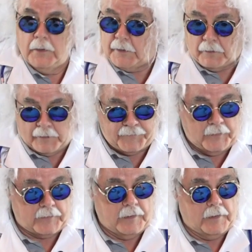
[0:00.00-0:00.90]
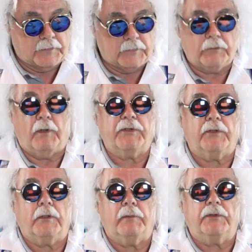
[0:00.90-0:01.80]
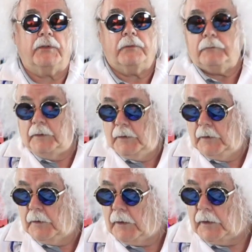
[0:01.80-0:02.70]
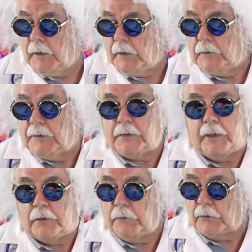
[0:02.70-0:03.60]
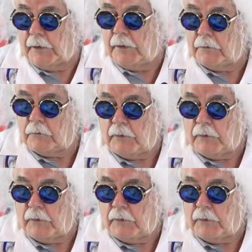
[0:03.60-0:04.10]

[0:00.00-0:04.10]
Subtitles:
Now, I think that answers question number 2. Let's take a look at